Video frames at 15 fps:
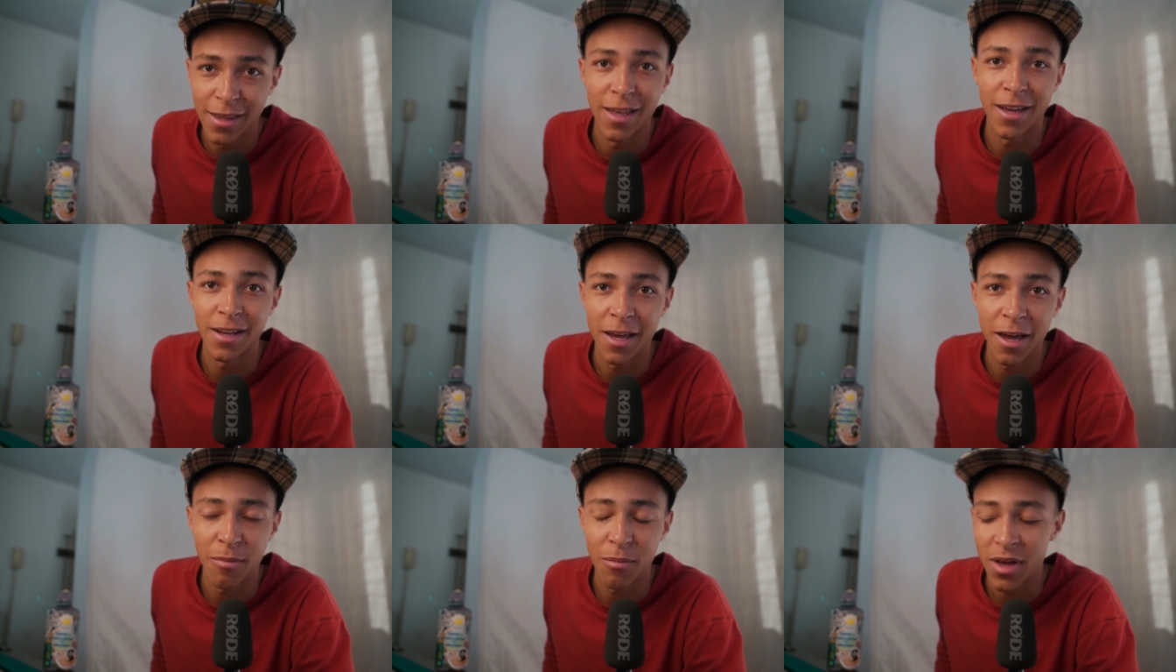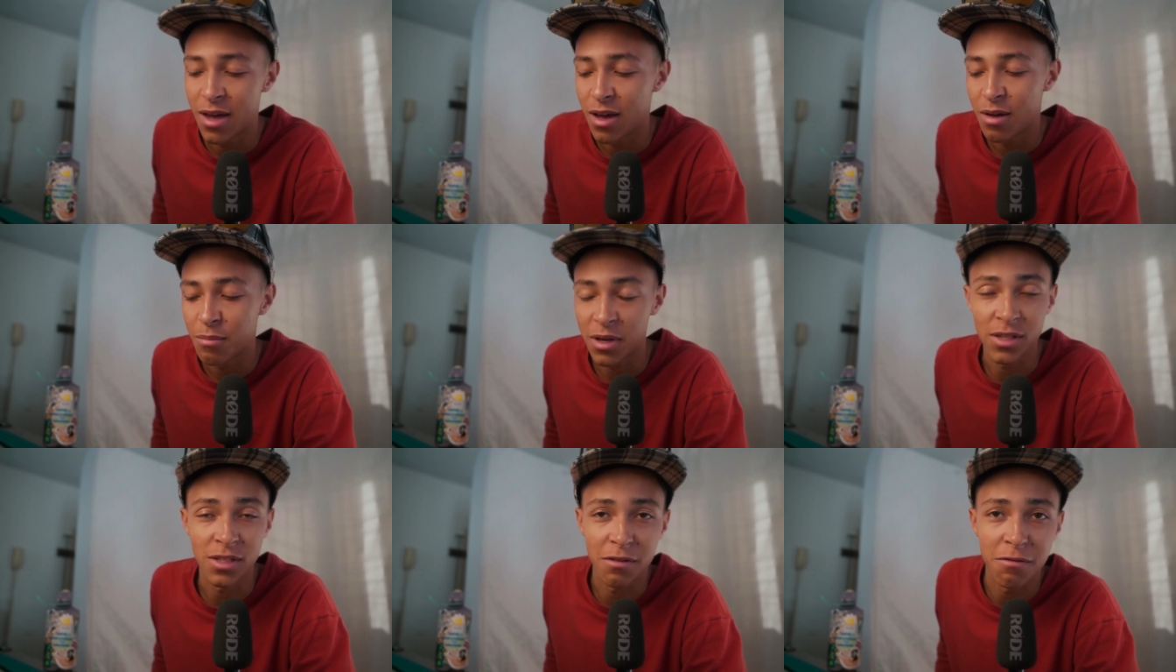in that game
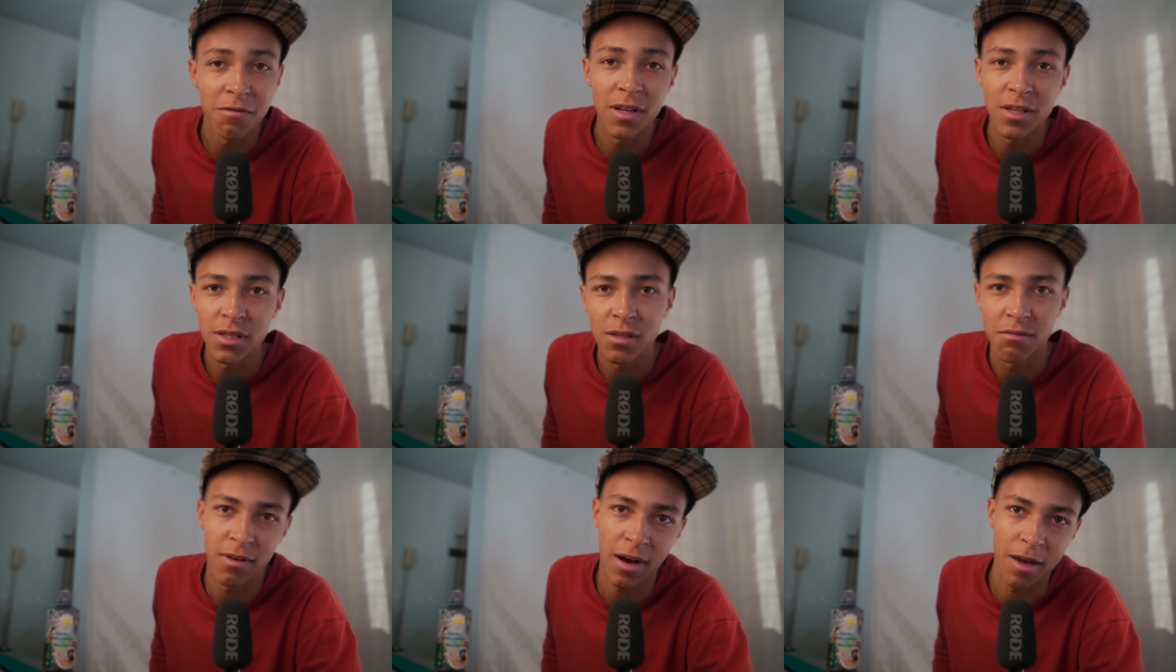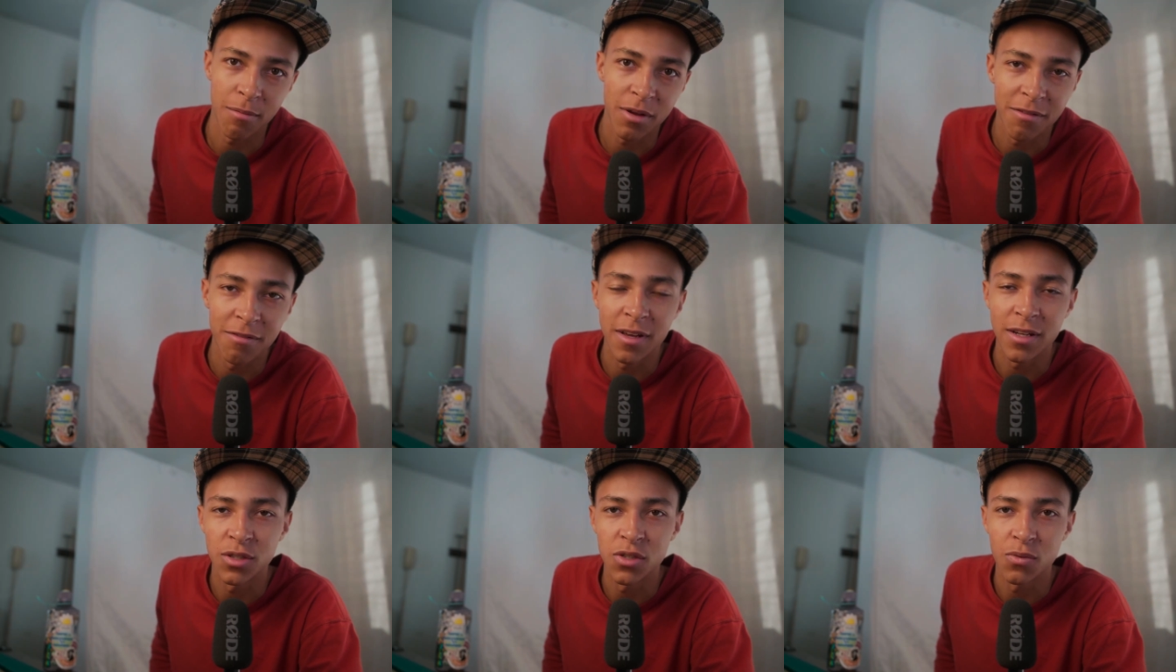because it fits the vibe. It
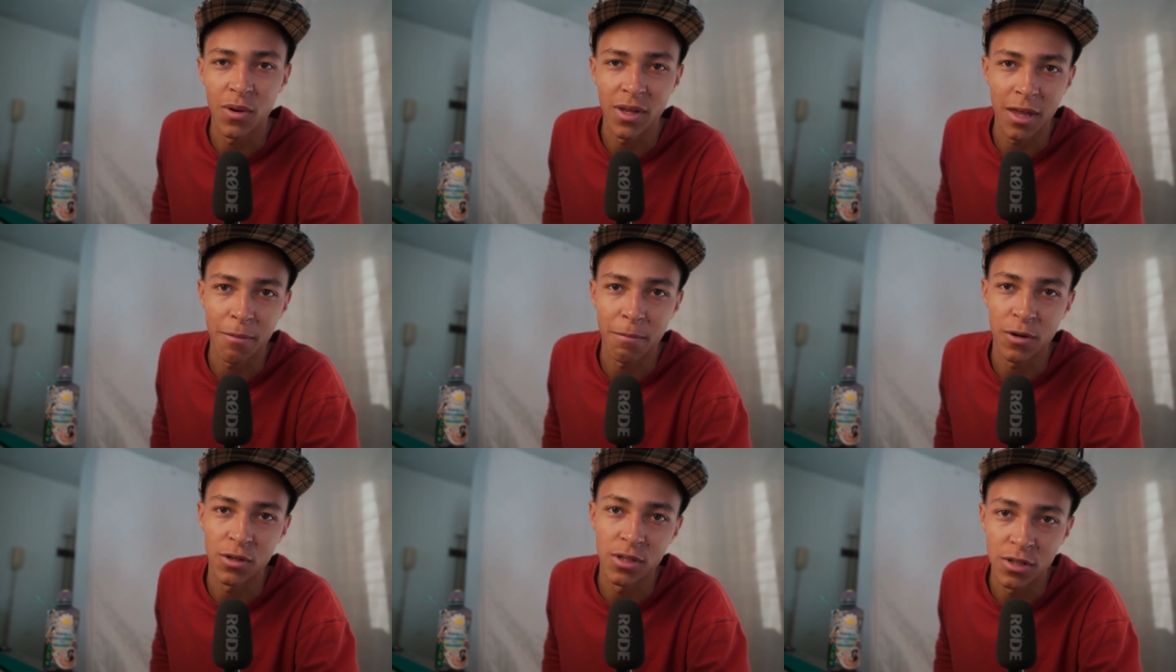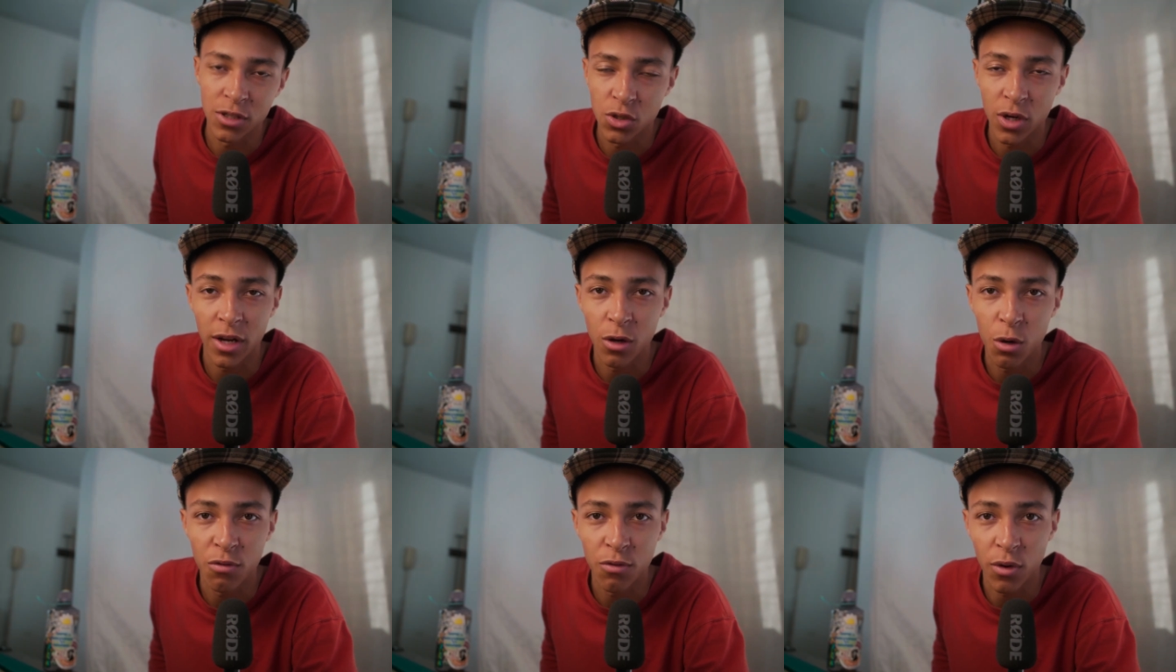fits what that person is trying
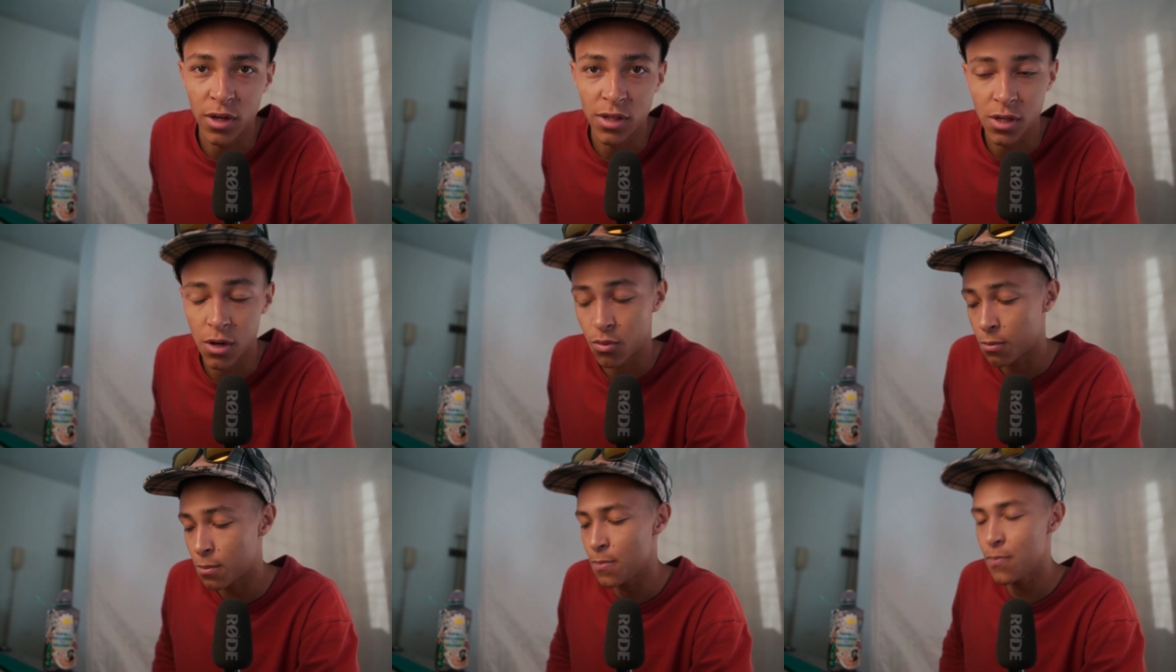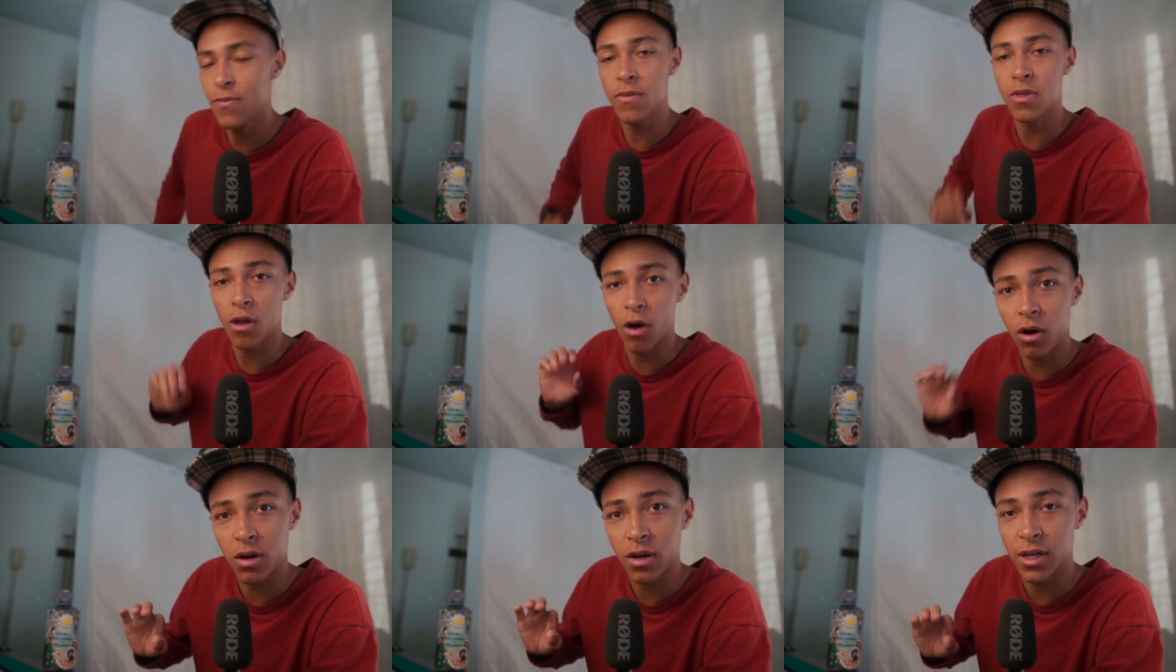to go for. So
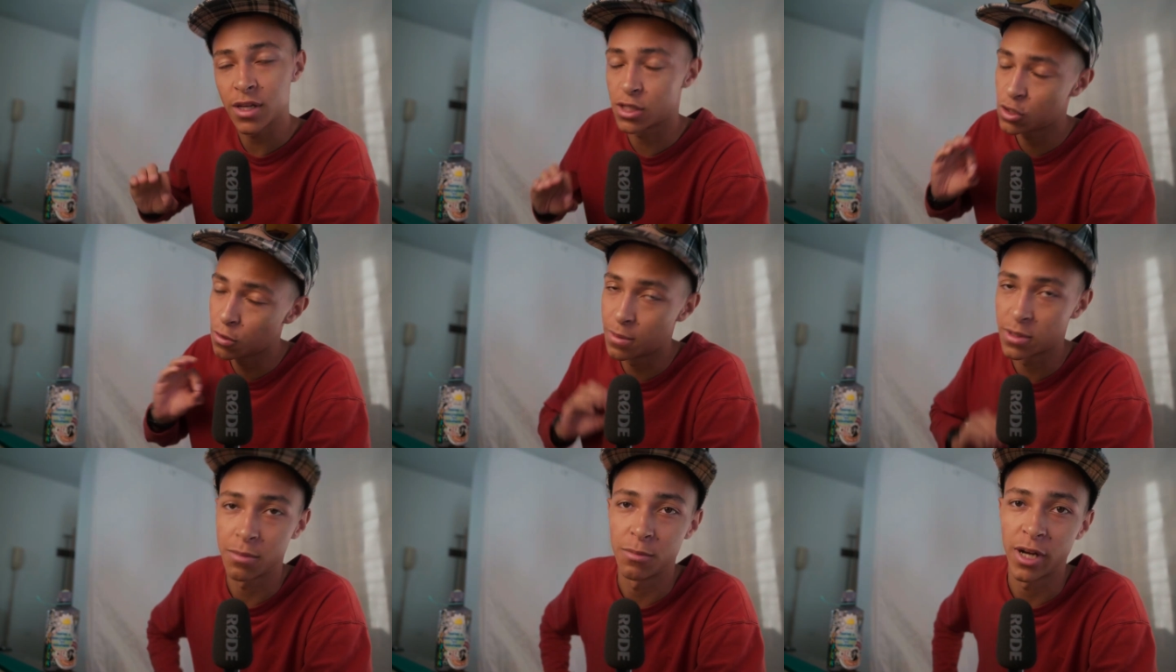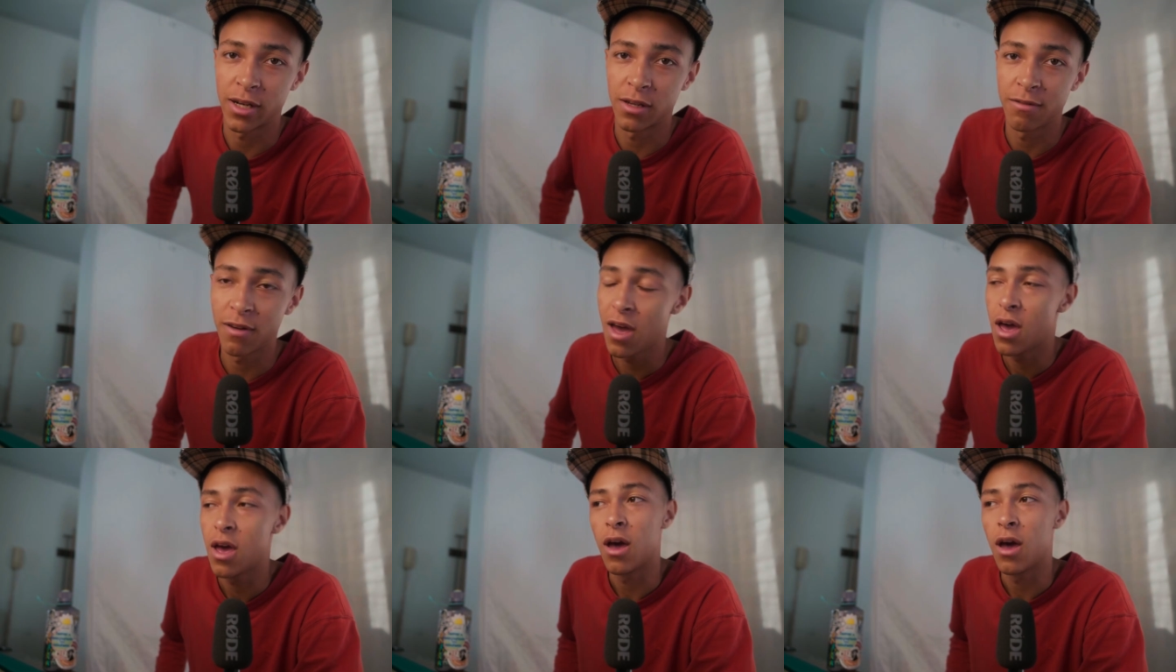art is super subjective.